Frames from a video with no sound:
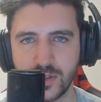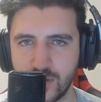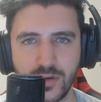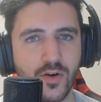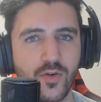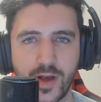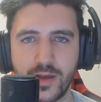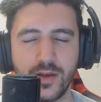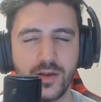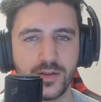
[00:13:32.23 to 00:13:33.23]
No way.
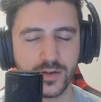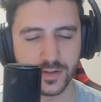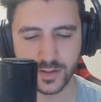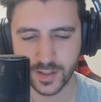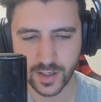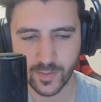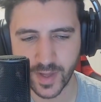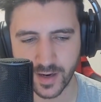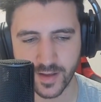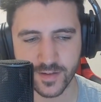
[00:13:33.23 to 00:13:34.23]
They're gonna
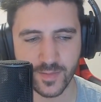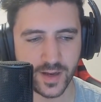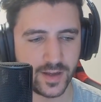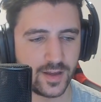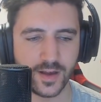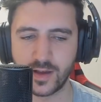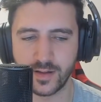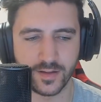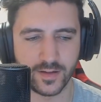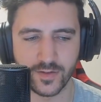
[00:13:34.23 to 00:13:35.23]
make less money,
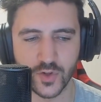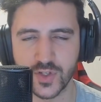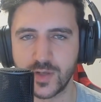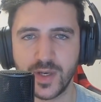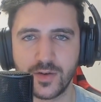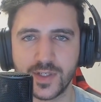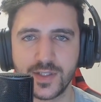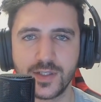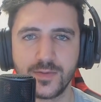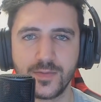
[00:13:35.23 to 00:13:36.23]
and it's just a big risk,
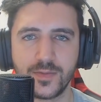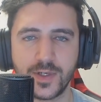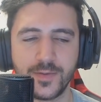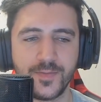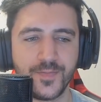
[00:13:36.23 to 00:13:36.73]
right?